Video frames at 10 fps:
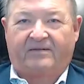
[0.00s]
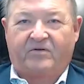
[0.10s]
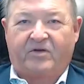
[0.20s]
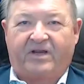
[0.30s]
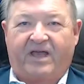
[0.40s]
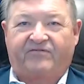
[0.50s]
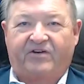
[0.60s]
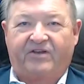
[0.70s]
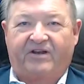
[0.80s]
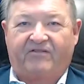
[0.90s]
Good
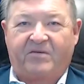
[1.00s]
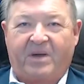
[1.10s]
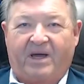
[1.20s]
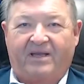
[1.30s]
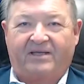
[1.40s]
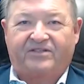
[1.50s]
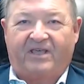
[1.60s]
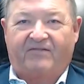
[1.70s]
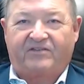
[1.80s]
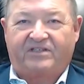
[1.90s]
afternoon, everybody. It's
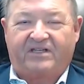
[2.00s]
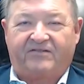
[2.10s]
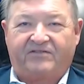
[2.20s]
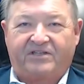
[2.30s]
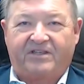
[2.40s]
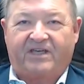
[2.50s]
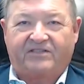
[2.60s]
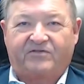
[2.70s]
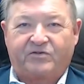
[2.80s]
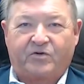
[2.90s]
Kevin Stevenson.
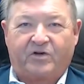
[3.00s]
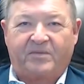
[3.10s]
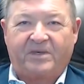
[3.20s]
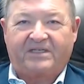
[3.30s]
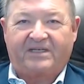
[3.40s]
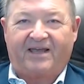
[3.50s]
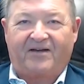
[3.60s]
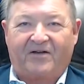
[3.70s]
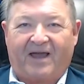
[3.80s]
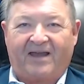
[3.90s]
Thanks for joining me
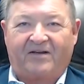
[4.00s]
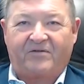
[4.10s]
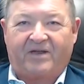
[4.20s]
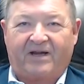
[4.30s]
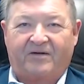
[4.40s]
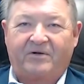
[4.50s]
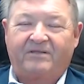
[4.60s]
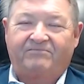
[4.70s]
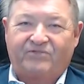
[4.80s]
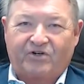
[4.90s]
today on I Don't Care
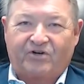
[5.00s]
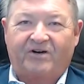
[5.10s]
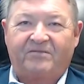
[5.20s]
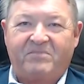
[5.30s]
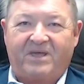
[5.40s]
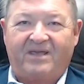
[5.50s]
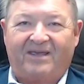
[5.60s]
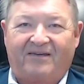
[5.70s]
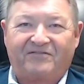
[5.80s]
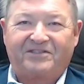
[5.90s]
with, sure, me,
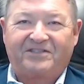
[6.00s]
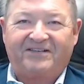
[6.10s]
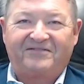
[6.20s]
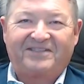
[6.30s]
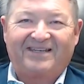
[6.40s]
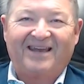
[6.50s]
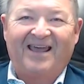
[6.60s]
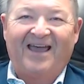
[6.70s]
Kevin Stevenson.